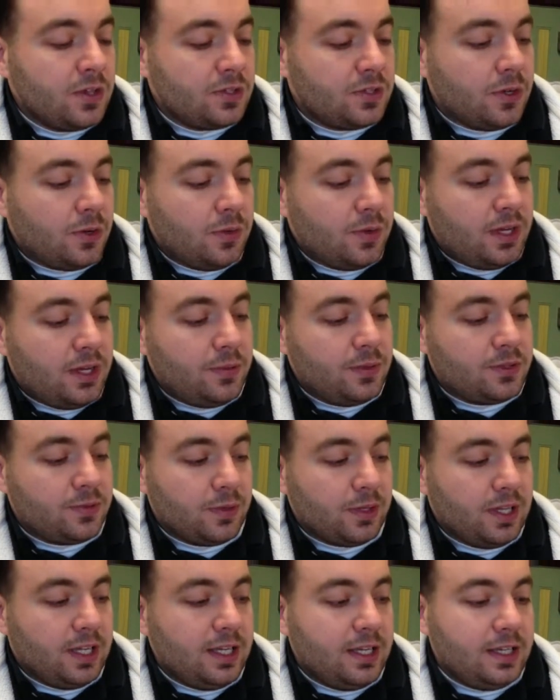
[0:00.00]
So he was
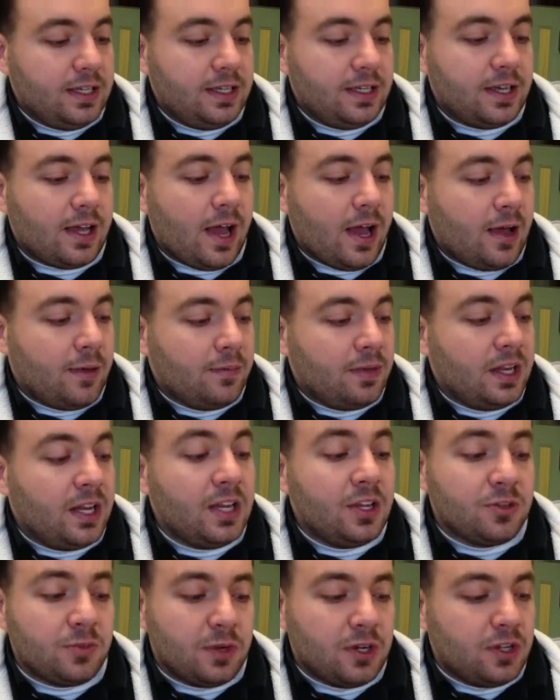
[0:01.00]
really, and
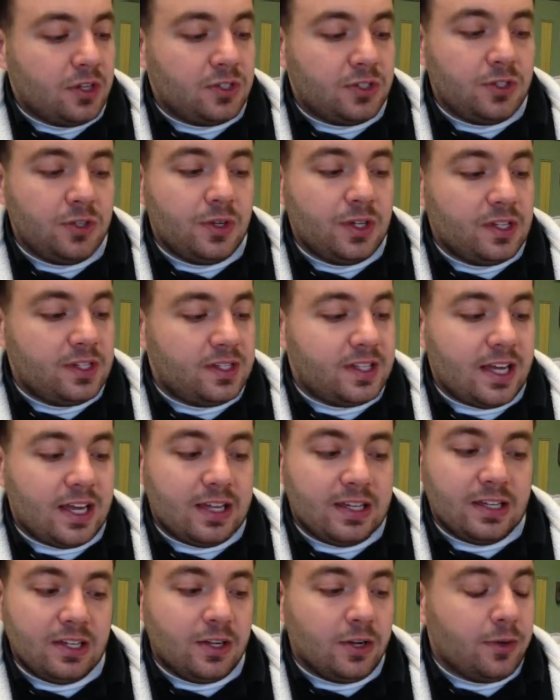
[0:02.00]
he was one of the students
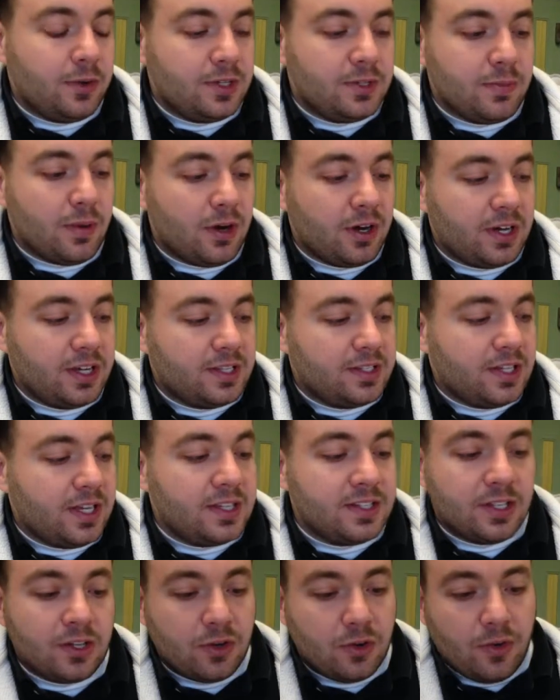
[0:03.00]
that, his mark
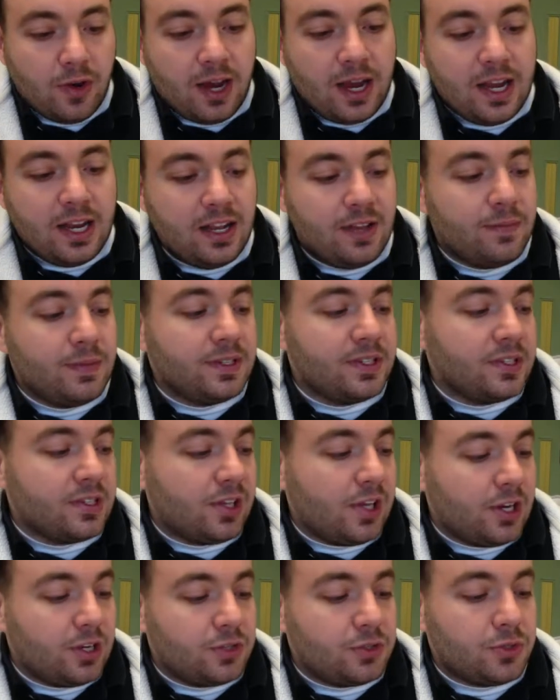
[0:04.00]
isn't a grade, he misses a
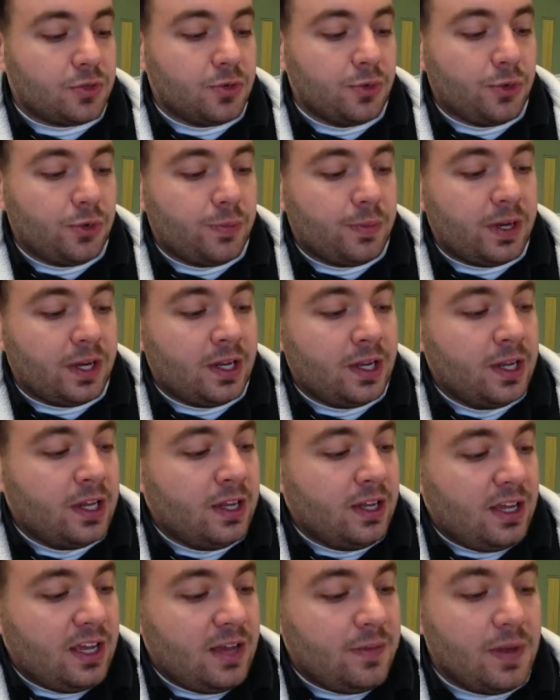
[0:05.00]
lot of school, but
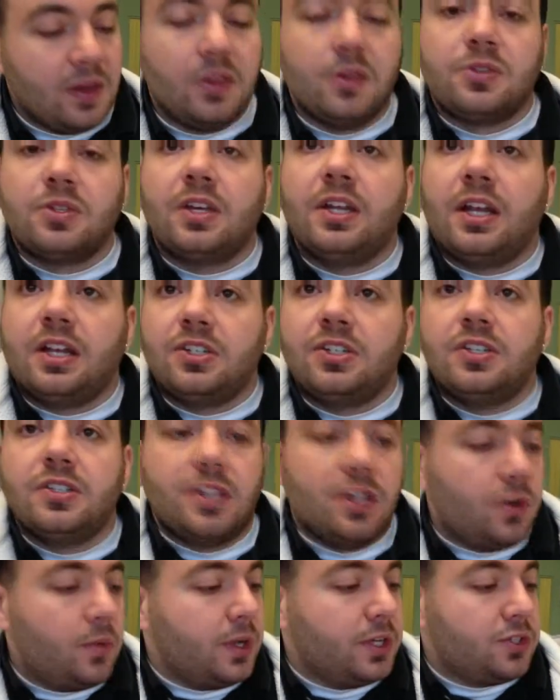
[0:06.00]
he made those connections
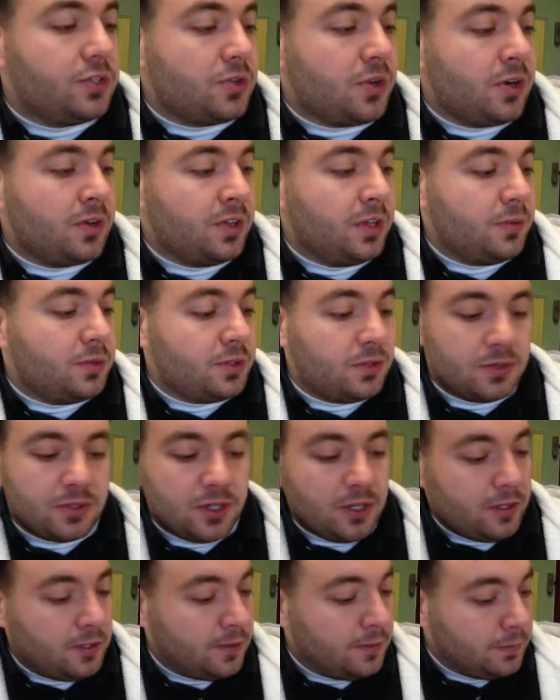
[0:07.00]
like quite strongly, which was
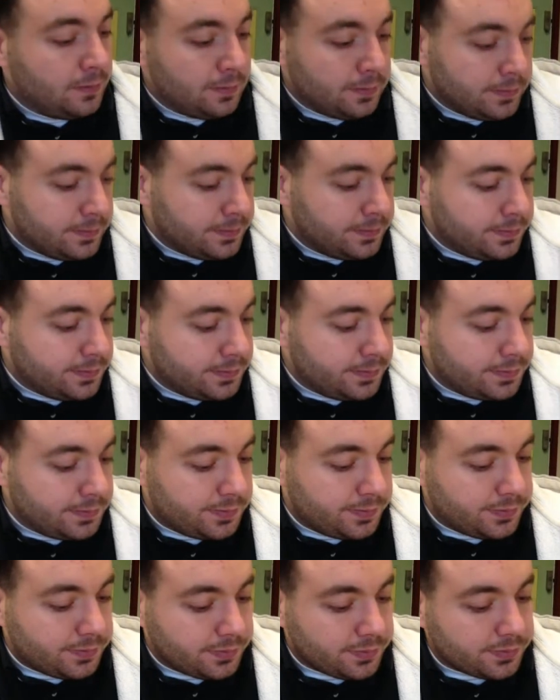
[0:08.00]
good.
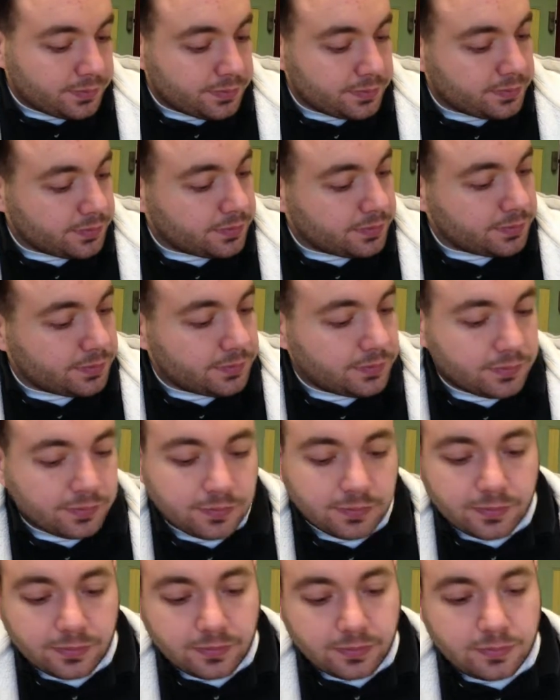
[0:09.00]
Mm-hmm.
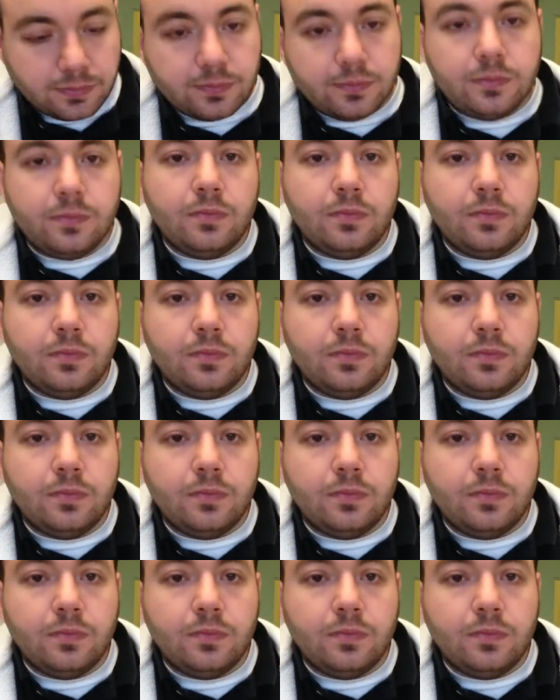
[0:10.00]
Right.